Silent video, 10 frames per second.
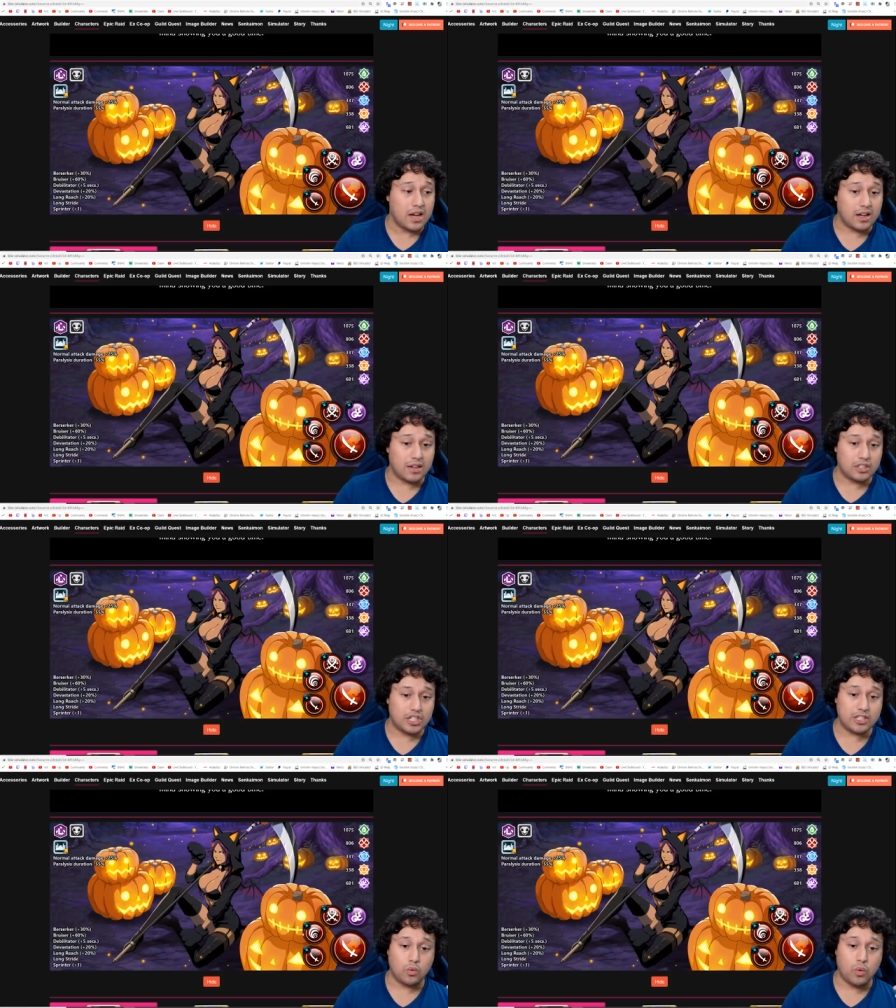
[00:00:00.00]
Uh, she
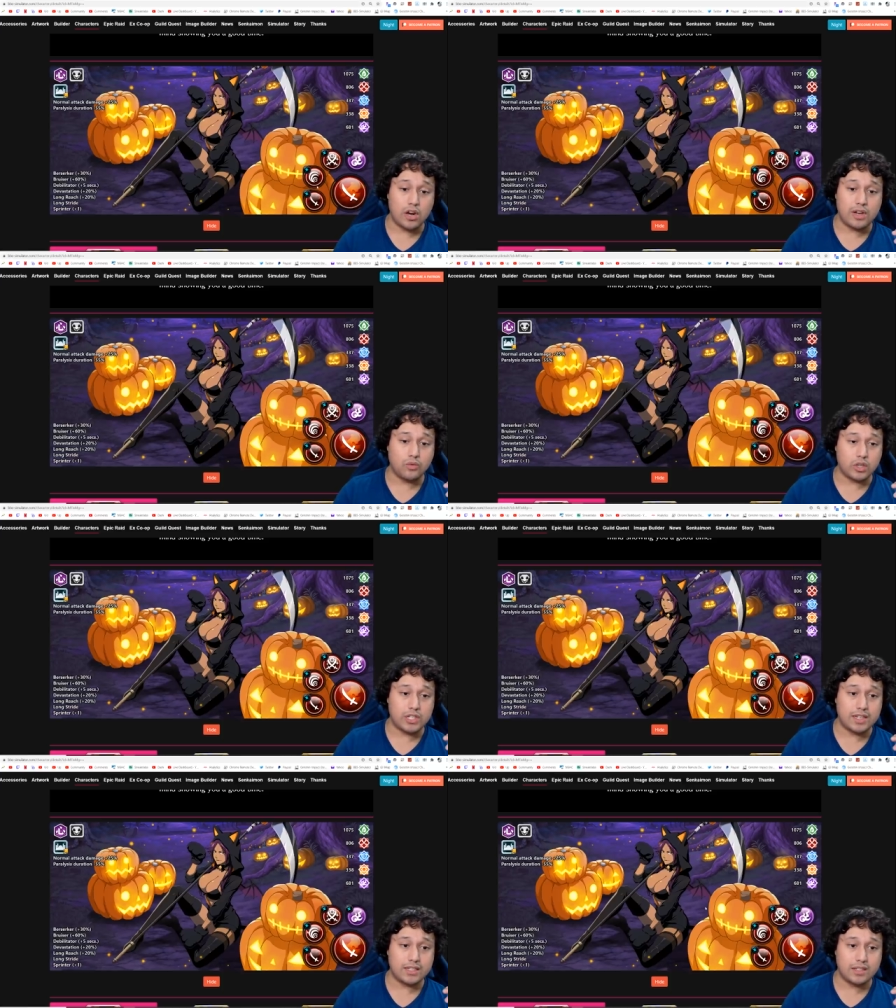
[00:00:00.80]
has a walking
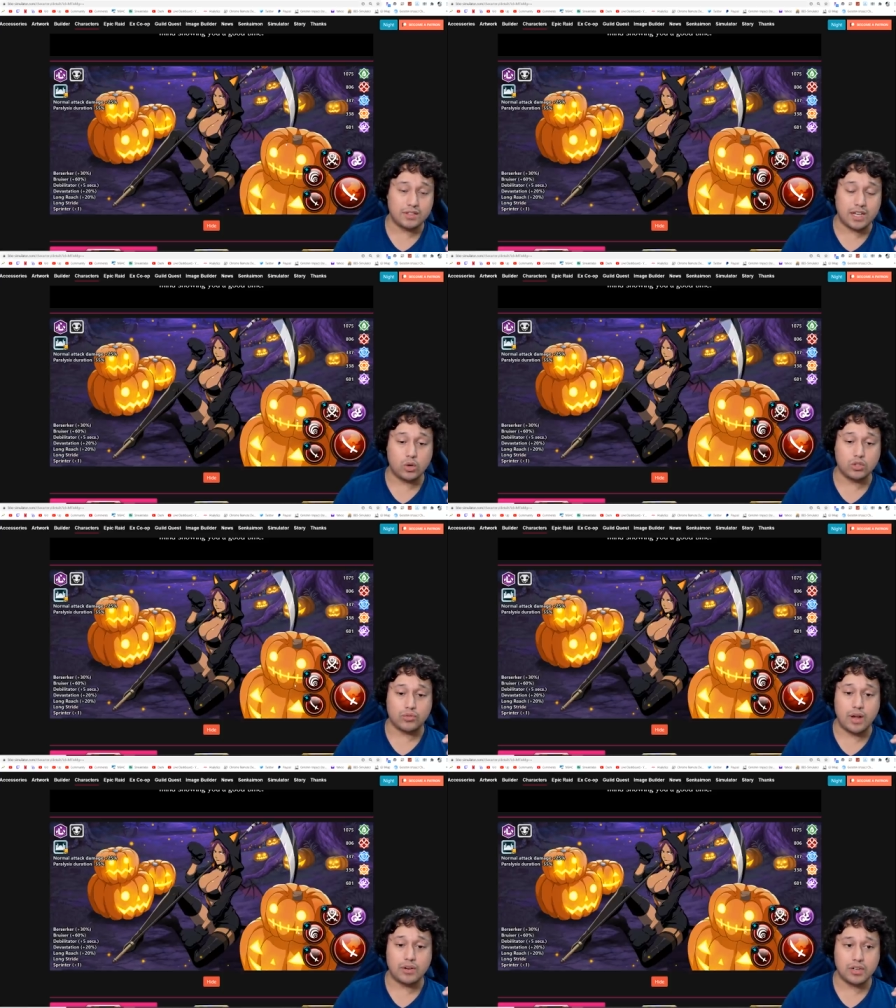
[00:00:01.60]
vortex that goes
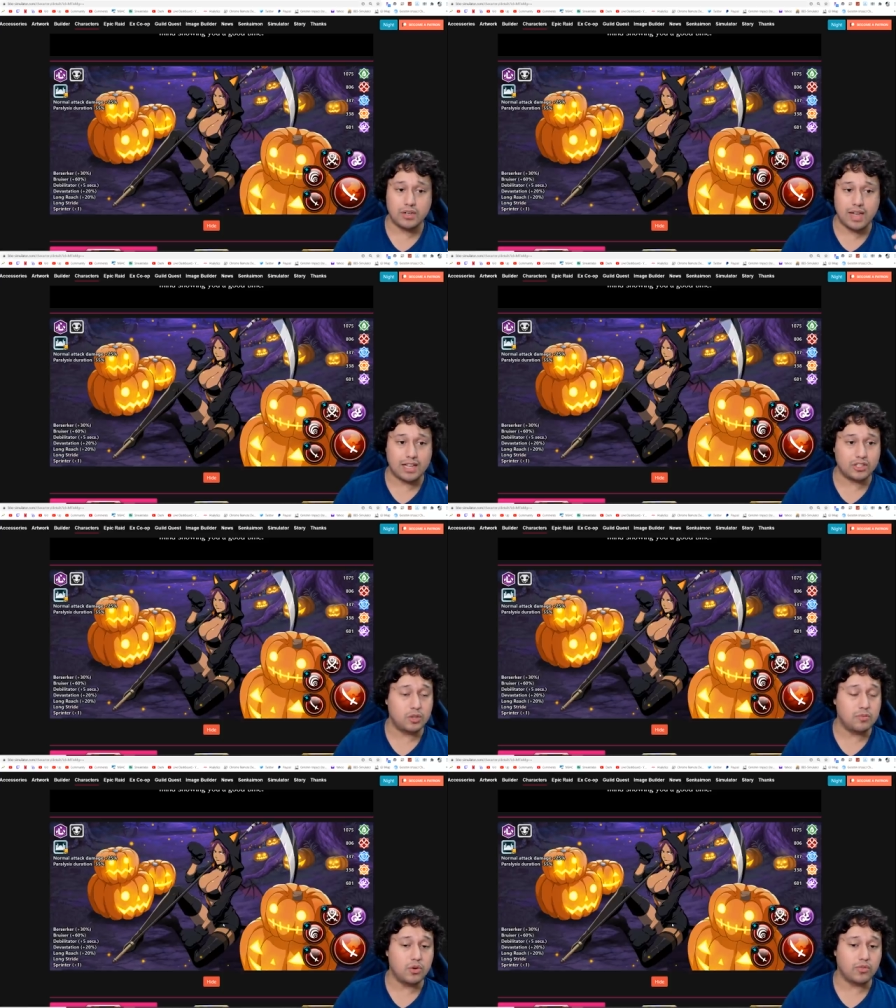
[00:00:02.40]
around her as
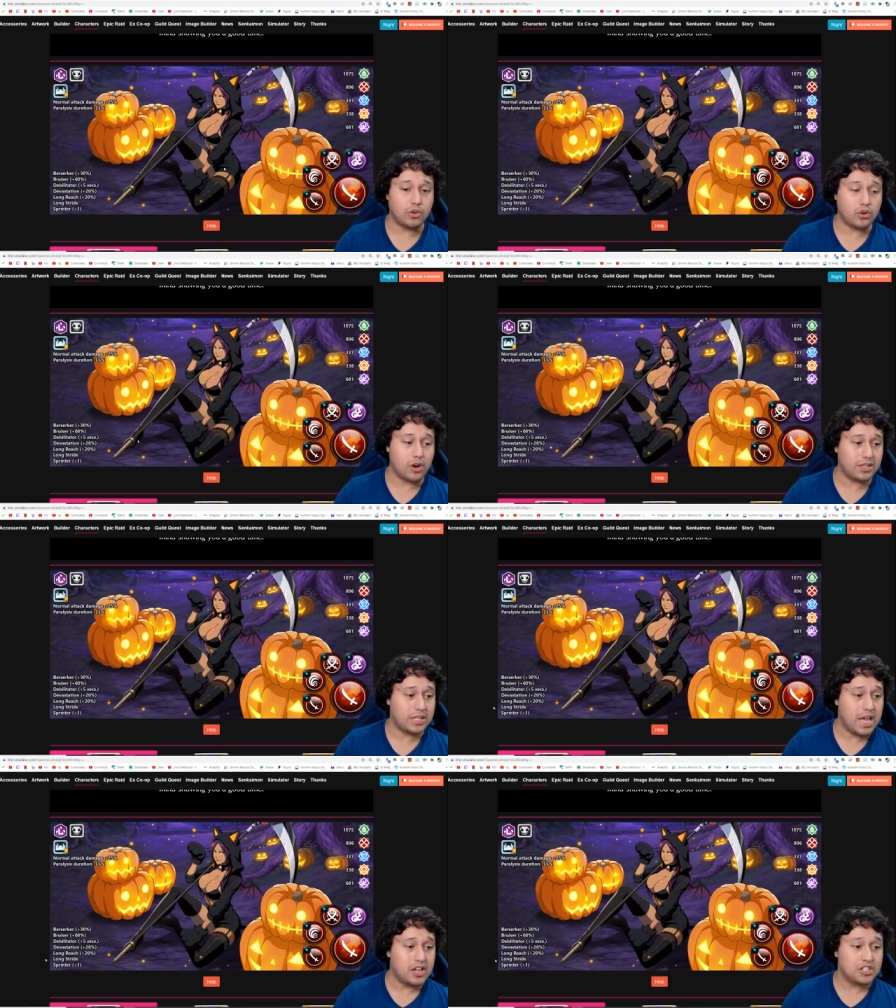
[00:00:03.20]
you move
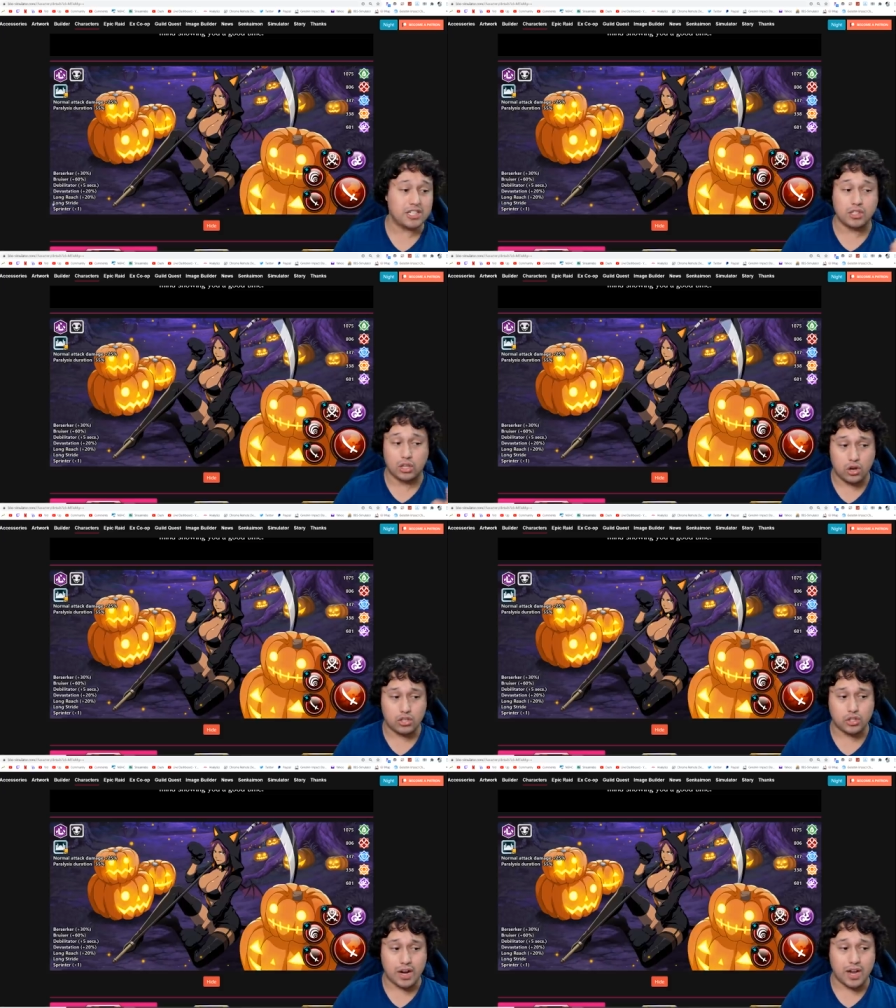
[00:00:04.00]
across. She has long
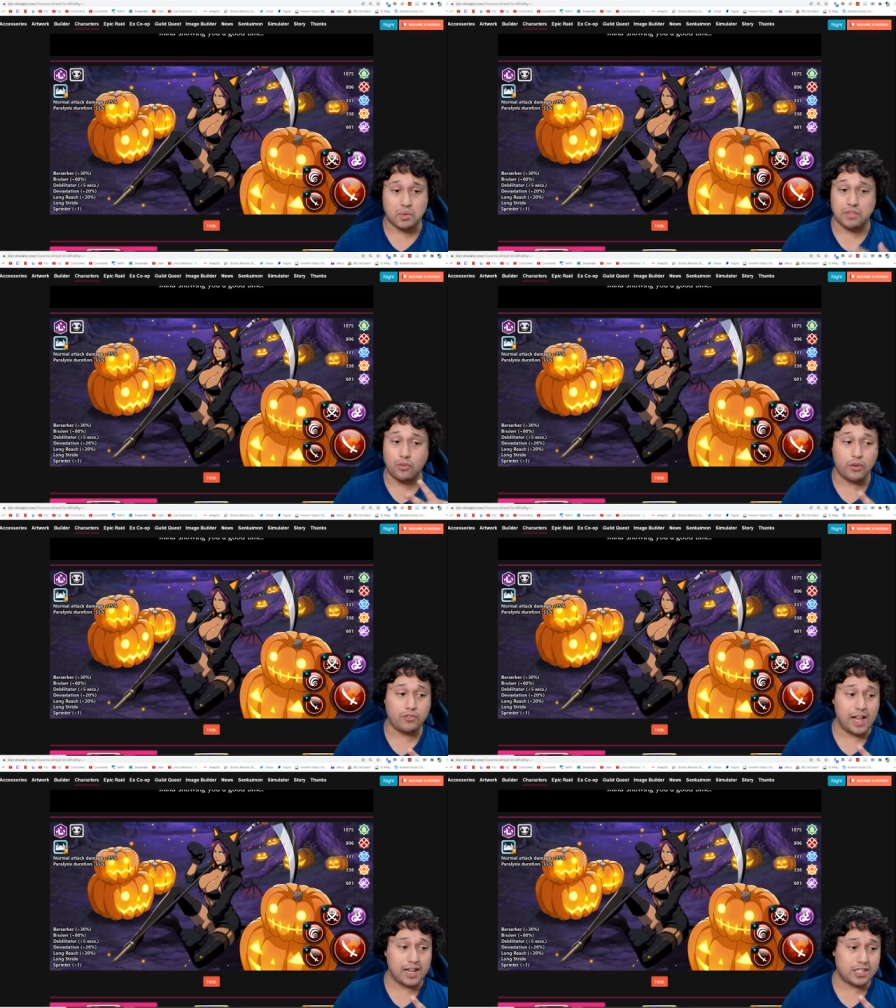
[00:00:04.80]
stride with four
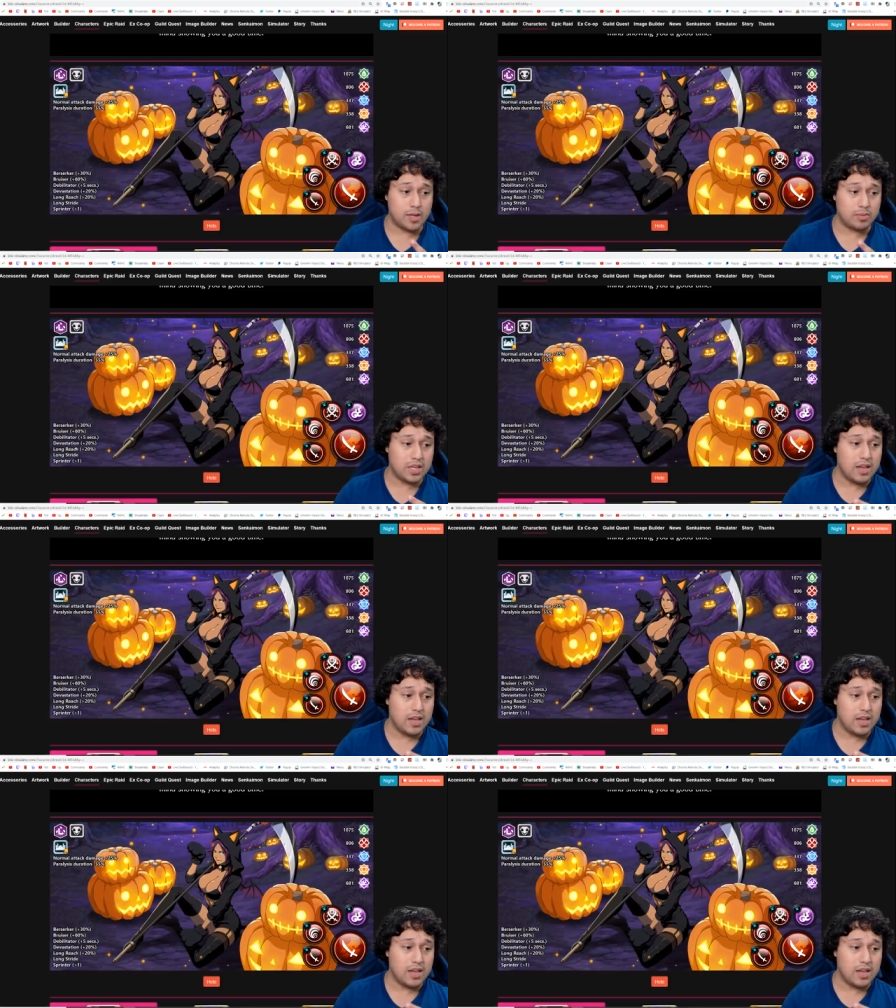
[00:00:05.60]
flash steps,